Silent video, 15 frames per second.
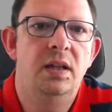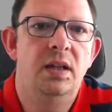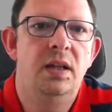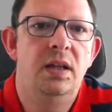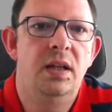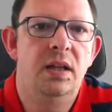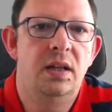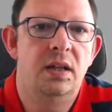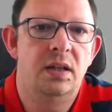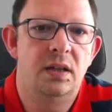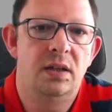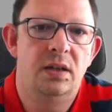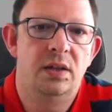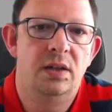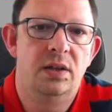here
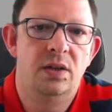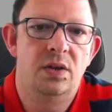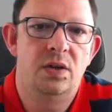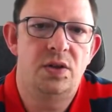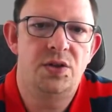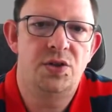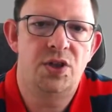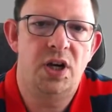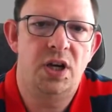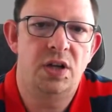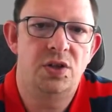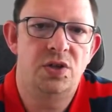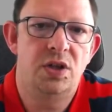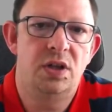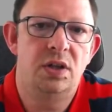you're
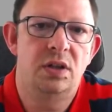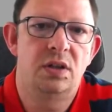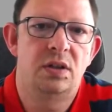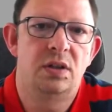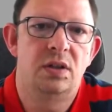changing